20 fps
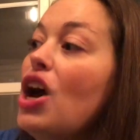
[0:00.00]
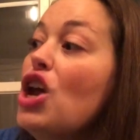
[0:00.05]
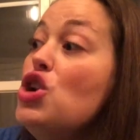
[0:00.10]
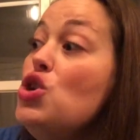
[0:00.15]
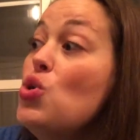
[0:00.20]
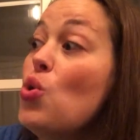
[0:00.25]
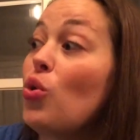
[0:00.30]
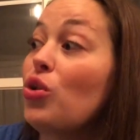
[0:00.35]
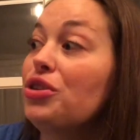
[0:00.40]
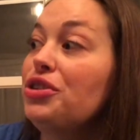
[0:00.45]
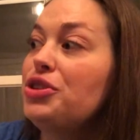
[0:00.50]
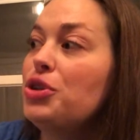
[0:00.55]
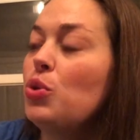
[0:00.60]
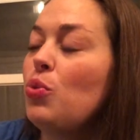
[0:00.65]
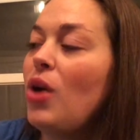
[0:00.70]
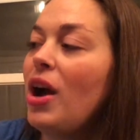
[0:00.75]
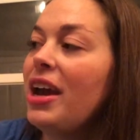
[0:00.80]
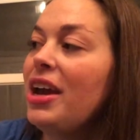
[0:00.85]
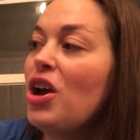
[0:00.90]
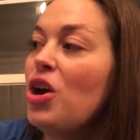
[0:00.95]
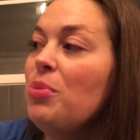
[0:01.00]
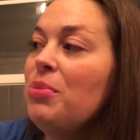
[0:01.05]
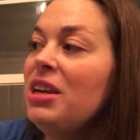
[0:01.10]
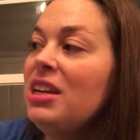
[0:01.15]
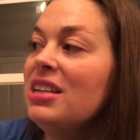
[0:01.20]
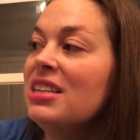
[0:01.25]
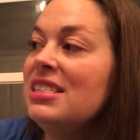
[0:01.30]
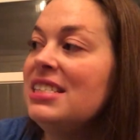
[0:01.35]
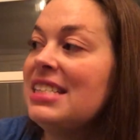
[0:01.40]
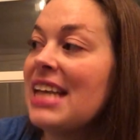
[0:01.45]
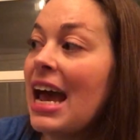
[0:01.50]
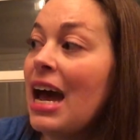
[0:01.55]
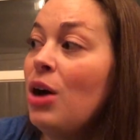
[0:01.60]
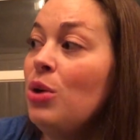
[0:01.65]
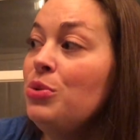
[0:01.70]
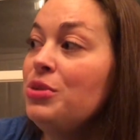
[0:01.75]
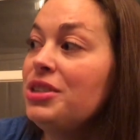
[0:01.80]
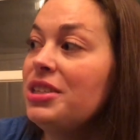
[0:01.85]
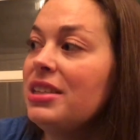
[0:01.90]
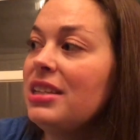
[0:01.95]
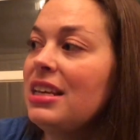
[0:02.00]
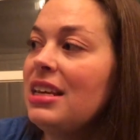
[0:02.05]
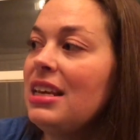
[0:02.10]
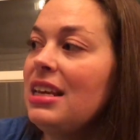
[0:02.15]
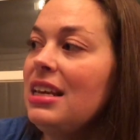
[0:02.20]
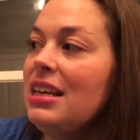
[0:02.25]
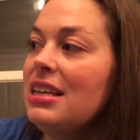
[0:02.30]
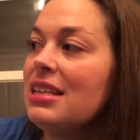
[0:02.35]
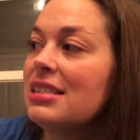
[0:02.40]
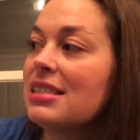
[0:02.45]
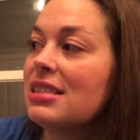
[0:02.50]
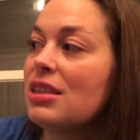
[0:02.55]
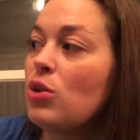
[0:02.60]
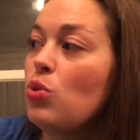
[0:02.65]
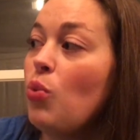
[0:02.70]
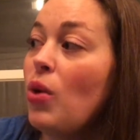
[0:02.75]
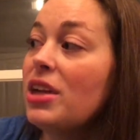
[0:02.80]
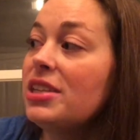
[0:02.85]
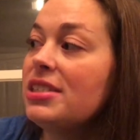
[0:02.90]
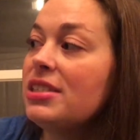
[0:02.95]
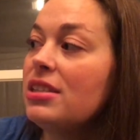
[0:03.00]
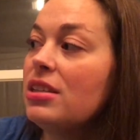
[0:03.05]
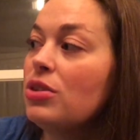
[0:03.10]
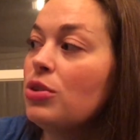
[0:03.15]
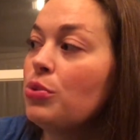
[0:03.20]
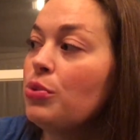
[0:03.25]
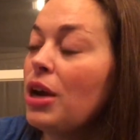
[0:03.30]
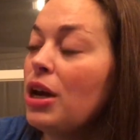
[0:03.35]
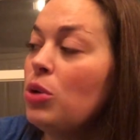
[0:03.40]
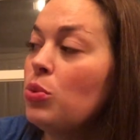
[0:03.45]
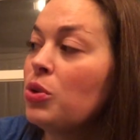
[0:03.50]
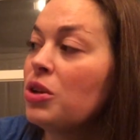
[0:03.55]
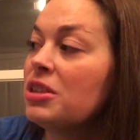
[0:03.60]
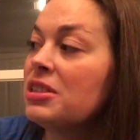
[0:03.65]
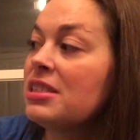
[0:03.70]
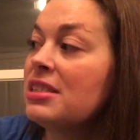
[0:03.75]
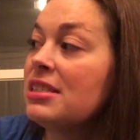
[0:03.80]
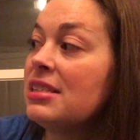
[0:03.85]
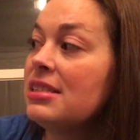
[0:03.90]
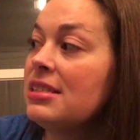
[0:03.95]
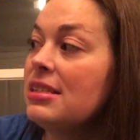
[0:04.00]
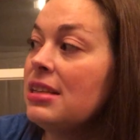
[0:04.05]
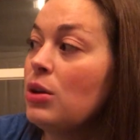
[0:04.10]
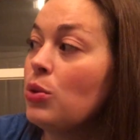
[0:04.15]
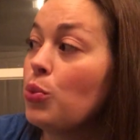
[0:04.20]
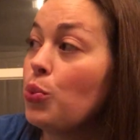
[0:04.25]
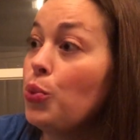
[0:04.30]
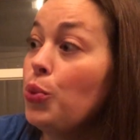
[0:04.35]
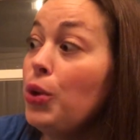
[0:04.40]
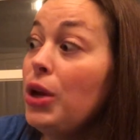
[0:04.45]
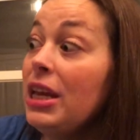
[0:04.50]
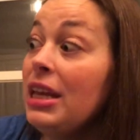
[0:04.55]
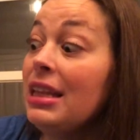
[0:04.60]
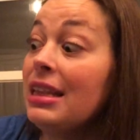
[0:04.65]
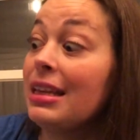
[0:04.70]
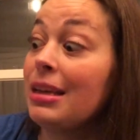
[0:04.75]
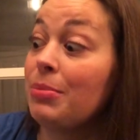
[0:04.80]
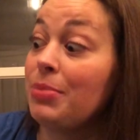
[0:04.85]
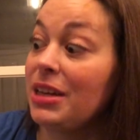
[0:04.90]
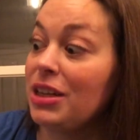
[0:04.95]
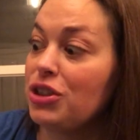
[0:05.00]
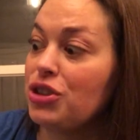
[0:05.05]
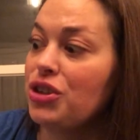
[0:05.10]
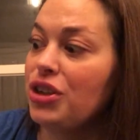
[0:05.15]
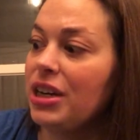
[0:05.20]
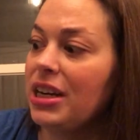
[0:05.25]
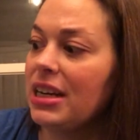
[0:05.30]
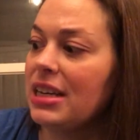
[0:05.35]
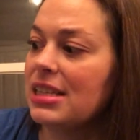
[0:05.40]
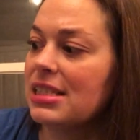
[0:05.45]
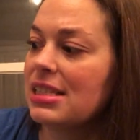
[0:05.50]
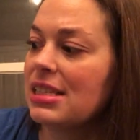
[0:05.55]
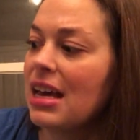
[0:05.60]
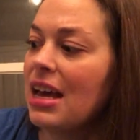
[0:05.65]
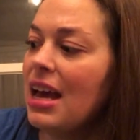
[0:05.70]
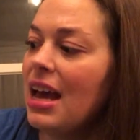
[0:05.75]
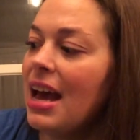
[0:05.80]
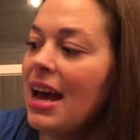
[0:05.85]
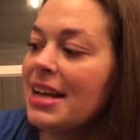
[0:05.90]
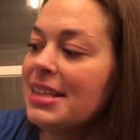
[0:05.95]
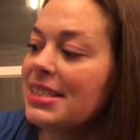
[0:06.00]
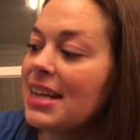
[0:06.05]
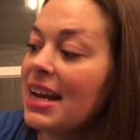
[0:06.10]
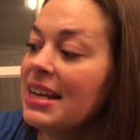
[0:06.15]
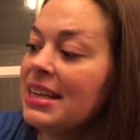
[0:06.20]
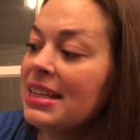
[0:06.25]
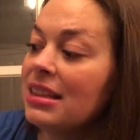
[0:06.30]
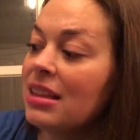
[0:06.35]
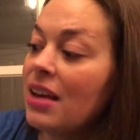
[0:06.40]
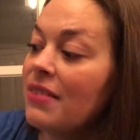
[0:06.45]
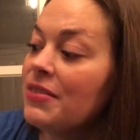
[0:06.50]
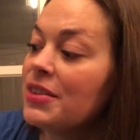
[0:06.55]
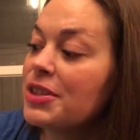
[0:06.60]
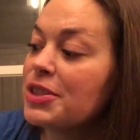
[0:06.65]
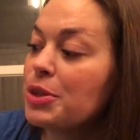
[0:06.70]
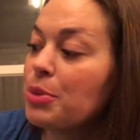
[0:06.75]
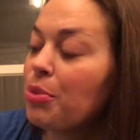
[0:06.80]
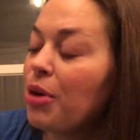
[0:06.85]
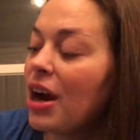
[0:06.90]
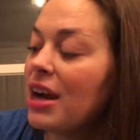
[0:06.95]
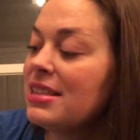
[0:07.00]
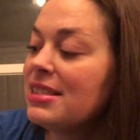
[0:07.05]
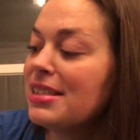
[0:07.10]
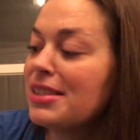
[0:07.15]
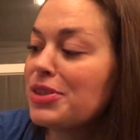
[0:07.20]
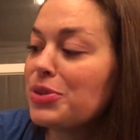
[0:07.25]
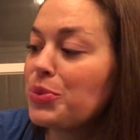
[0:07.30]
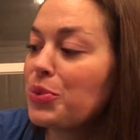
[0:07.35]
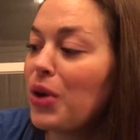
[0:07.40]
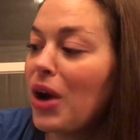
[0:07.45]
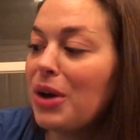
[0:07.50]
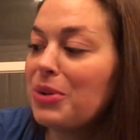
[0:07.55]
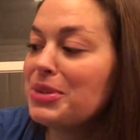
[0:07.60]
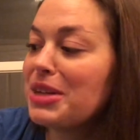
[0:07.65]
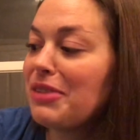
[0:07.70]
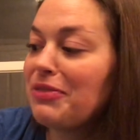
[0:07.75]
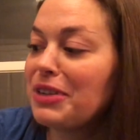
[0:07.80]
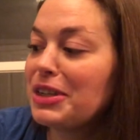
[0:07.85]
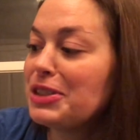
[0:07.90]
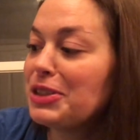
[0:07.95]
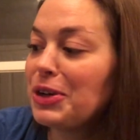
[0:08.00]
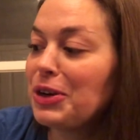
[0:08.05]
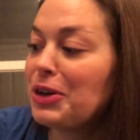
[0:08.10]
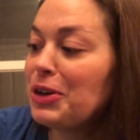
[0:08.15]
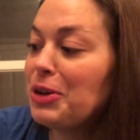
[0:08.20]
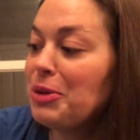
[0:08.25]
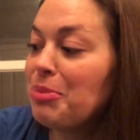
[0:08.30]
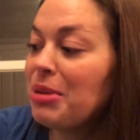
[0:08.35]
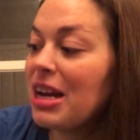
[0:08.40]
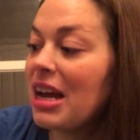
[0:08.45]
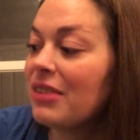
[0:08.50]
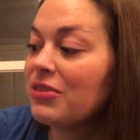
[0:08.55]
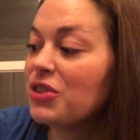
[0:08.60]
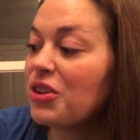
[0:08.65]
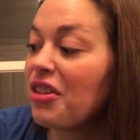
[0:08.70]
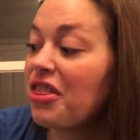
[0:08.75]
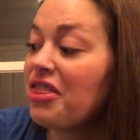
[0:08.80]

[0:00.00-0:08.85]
North to Wyoming and down to the Keys, then west to the Redwoods to see really big trees. Tiny loved the surprises around every turn, but after